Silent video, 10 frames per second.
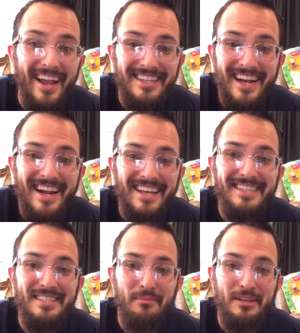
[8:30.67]
egg-citing
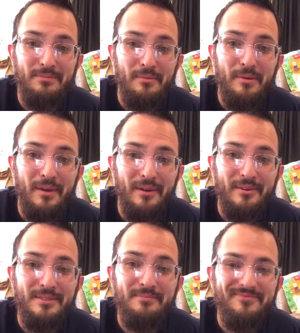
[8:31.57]
STEM experiment,
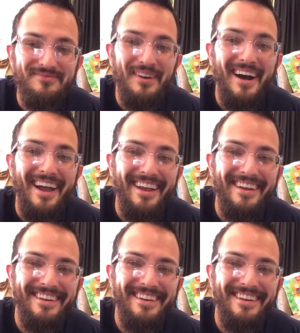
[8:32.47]
buckaroos. Bye.